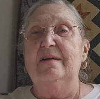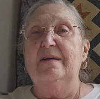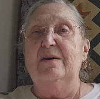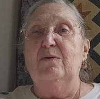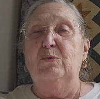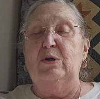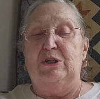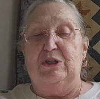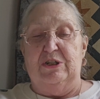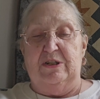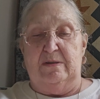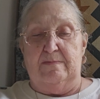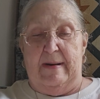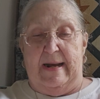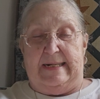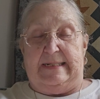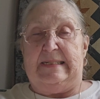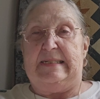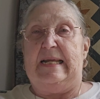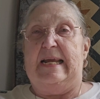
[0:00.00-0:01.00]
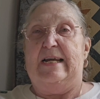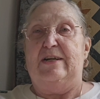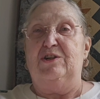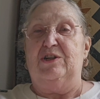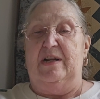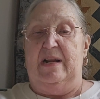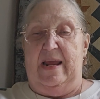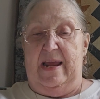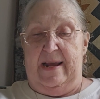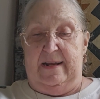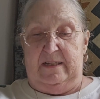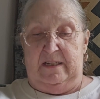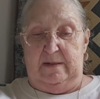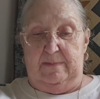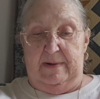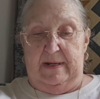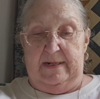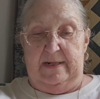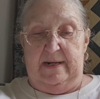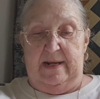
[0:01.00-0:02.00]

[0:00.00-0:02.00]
which is my stash enhancement.